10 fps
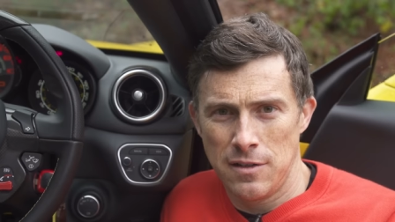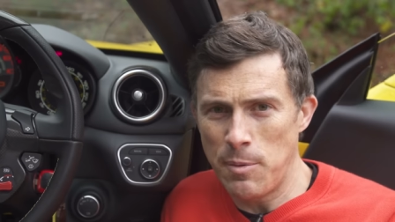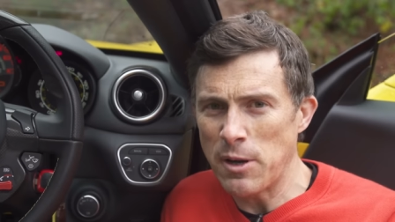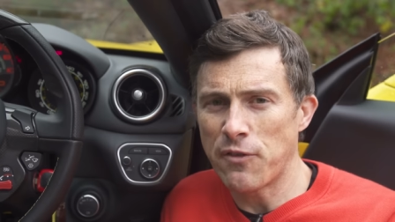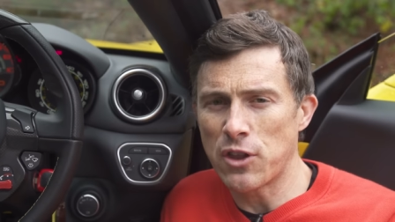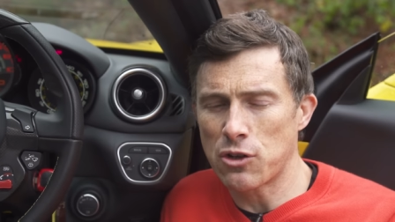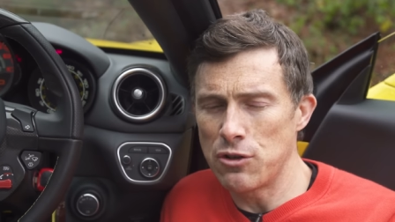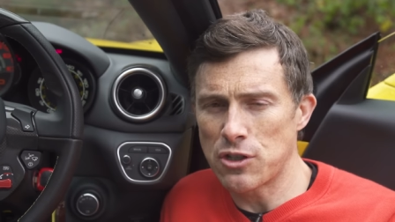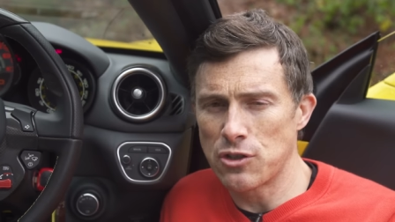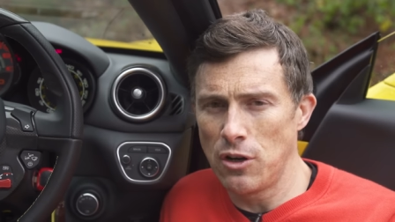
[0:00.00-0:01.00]
The button for the
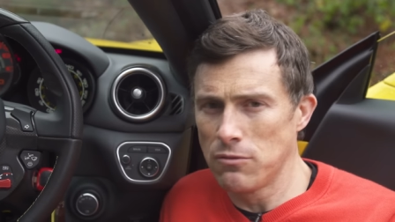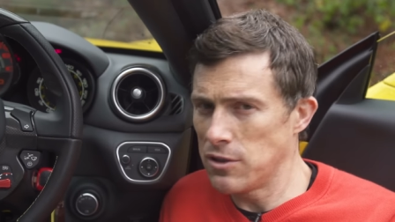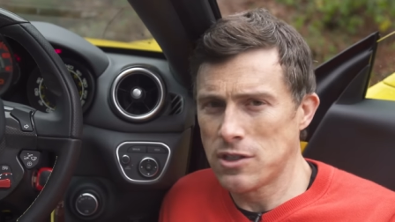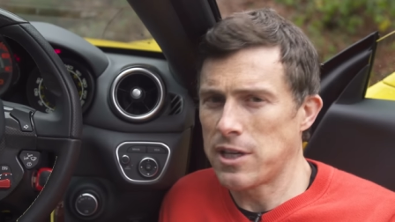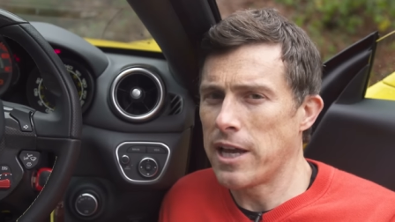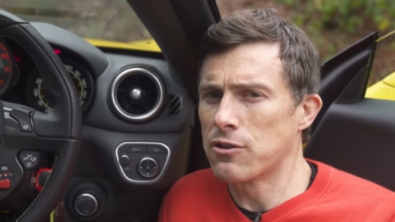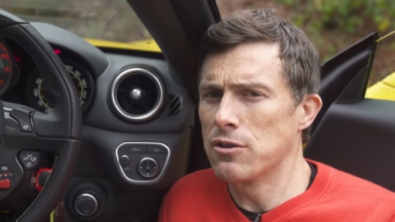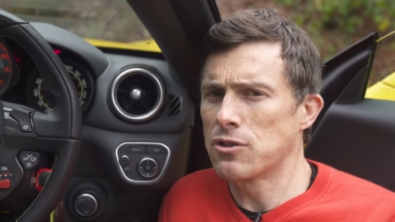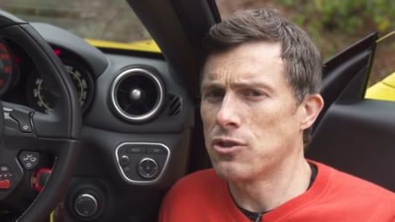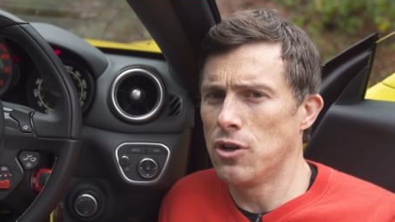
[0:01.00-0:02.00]
cruise control doesn't say
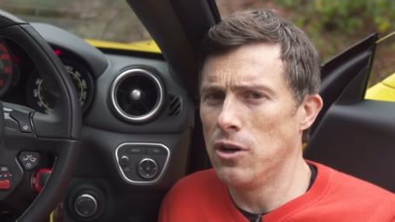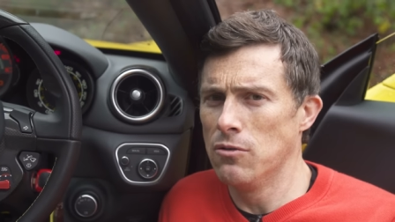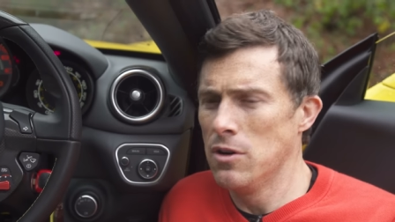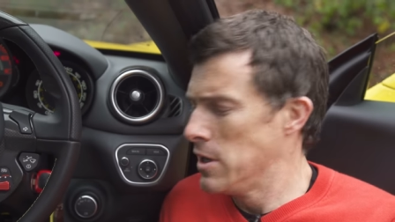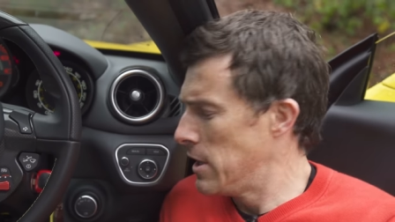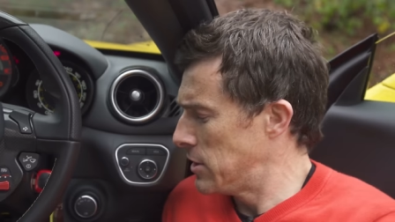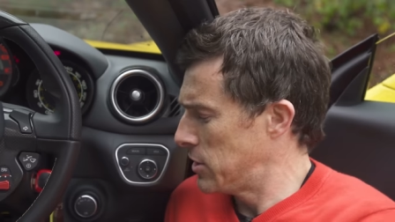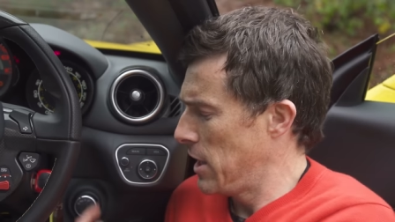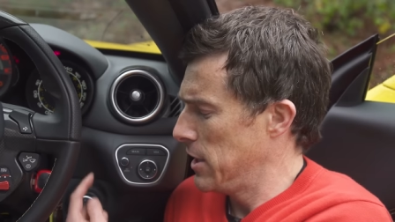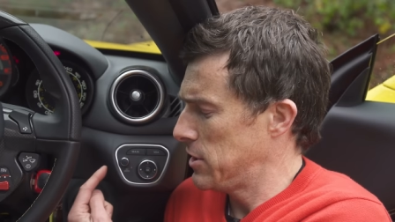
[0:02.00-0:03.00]
cruise control,
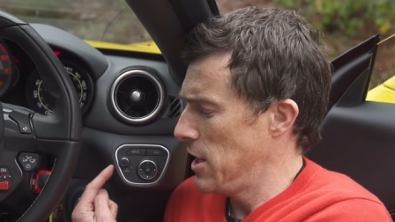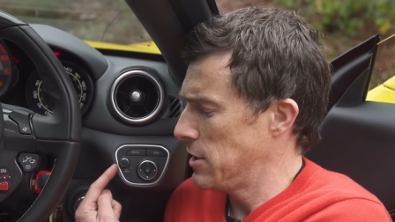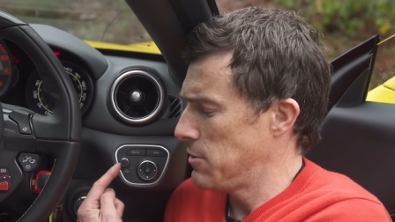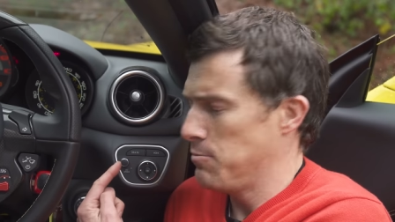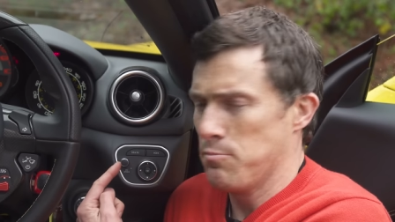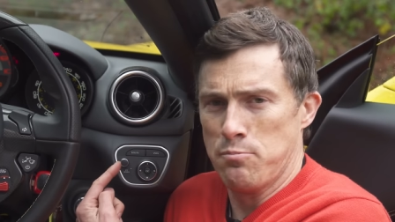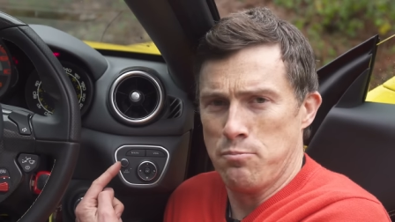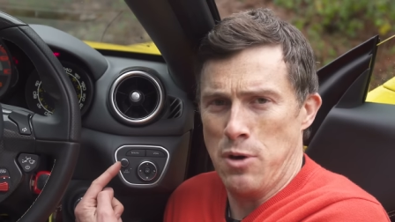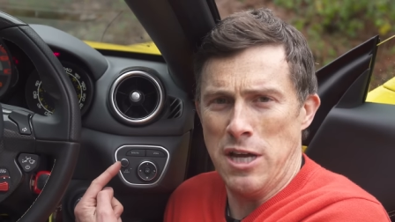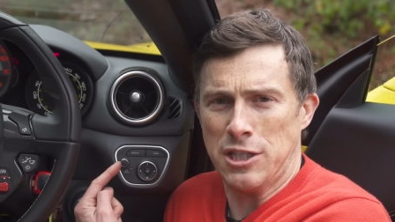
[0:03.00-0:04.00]
instead it says
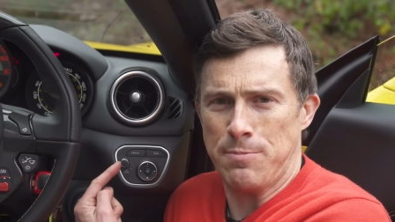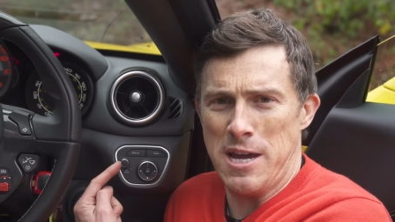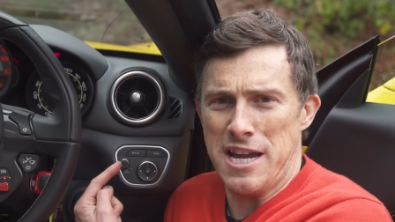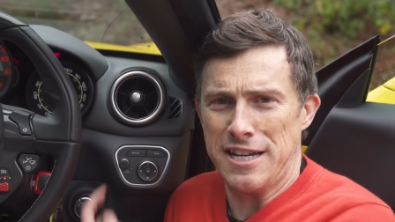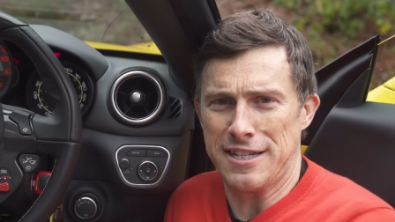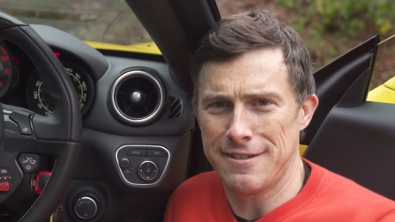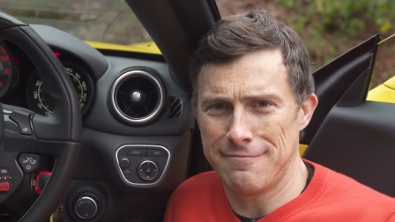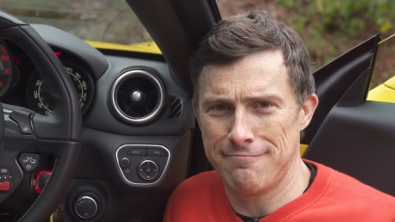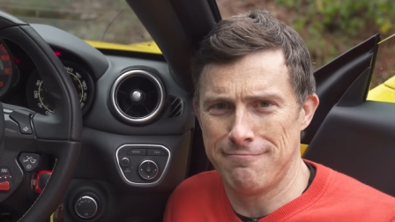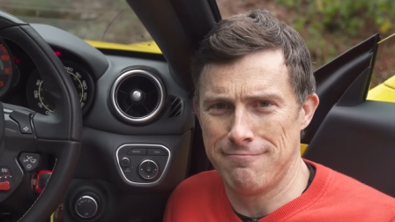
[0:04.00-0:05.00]
pit speed.
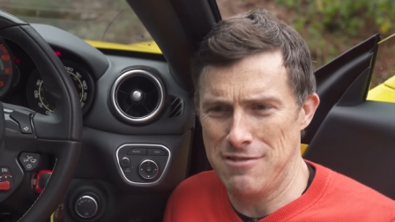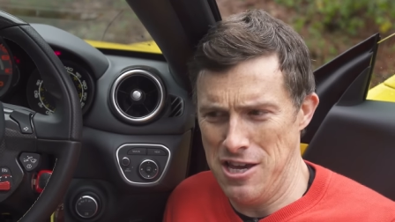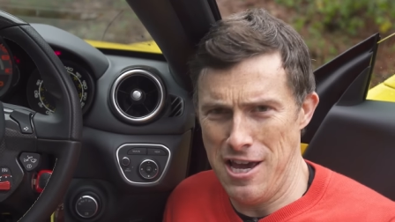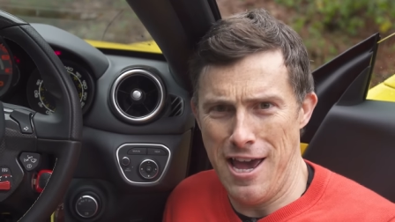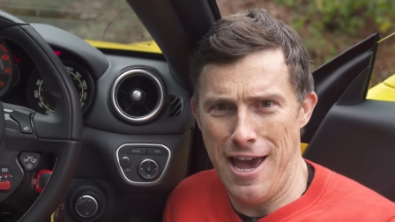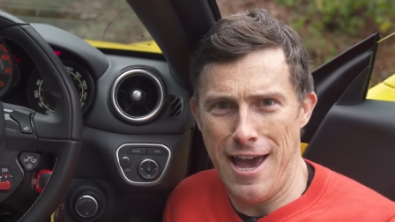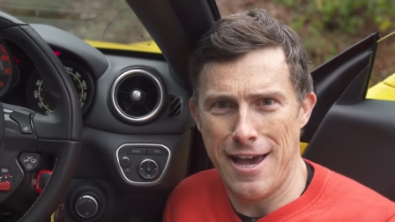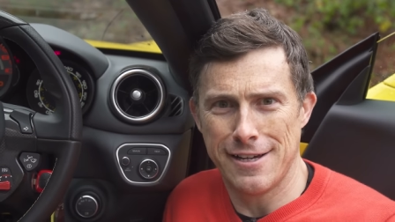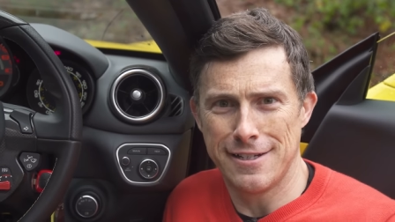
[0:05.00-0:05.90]
Yeah.